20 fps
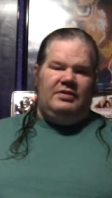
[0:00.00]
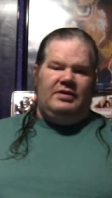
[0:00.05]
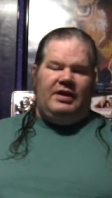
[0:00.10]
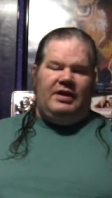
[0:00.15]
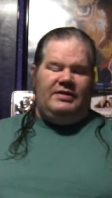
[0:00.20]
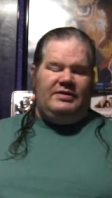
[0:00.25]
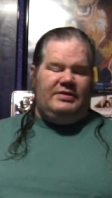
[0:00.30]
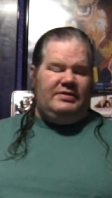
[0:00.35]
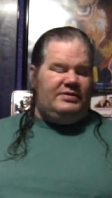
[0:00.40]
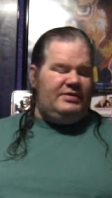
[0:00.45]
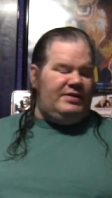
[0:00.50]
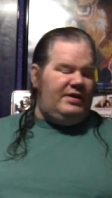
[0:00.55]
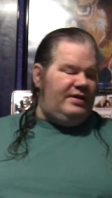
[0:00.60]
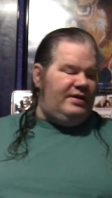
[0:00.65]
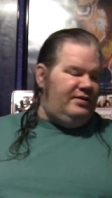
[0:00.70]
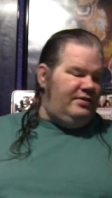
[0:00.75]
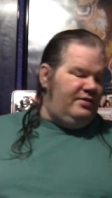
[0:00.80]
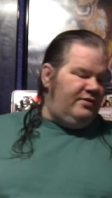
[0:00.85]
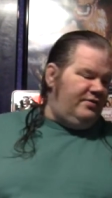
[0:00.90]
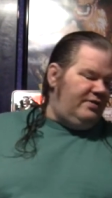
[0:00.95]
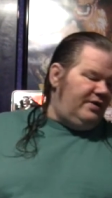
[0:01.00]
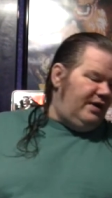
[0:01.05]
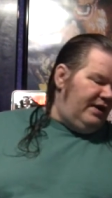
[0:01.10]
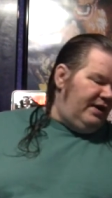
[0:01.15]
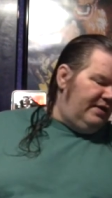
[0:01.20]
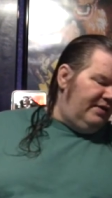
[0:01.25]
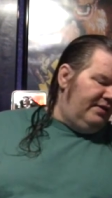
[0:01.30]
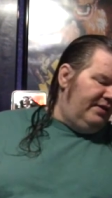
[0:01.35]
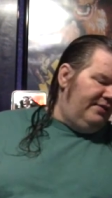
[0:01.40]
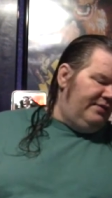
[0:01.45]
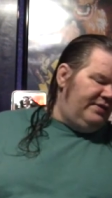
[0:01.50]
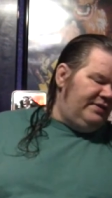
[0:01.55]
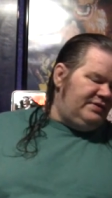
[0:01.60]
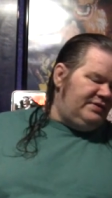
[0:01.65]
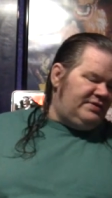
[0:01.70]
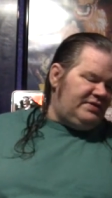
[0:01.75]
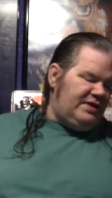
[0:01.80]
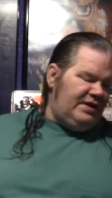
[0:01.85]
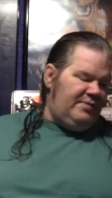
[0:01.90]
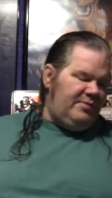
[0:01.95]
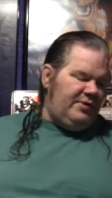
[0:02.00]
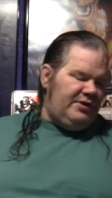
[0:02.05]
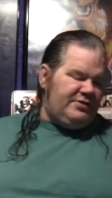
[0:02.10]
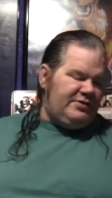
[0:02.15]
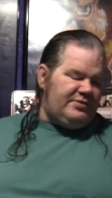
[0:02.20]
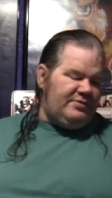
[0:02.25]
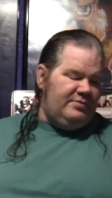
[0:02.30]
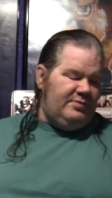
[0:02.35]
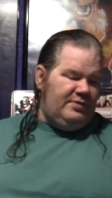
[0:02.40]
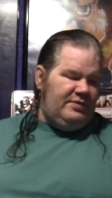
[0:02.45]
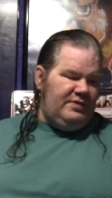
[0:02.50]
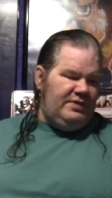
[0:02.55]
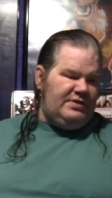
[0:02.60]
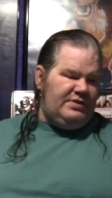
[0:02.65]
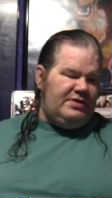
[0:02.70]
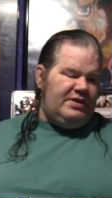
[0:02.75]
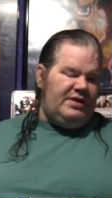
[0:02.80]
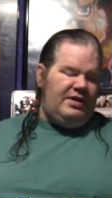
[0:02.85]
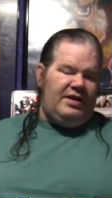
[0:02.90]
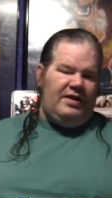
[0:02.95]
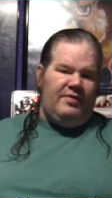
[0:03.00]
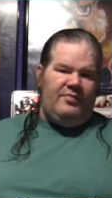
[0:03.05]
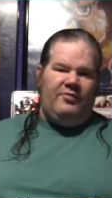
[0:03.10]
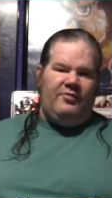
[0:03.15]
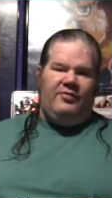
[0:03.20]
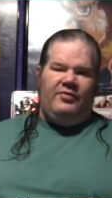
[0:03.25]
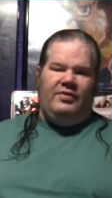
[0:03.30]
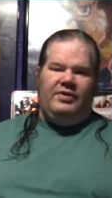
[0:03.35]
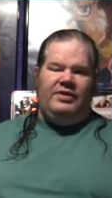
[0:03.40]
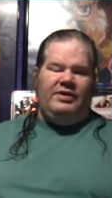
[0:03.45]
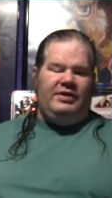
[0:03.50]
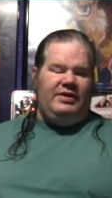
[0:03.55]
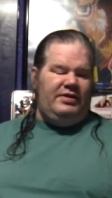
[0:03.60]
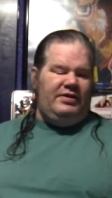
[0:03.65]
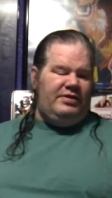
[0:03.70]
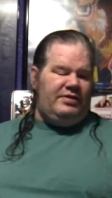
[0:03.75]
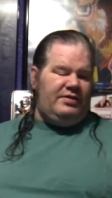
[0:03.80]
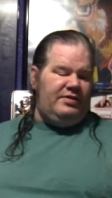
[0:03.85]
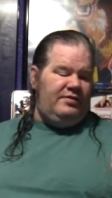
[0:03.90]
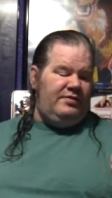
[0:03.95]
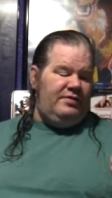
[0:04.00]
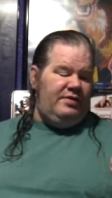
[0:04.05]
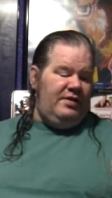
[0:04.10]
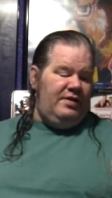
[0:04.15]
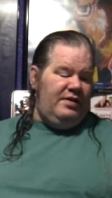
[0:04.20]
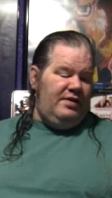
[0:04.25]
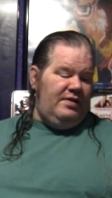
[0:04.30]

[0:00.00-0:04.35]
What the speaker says: I don't know. I love these giant monster movies. I'm really looking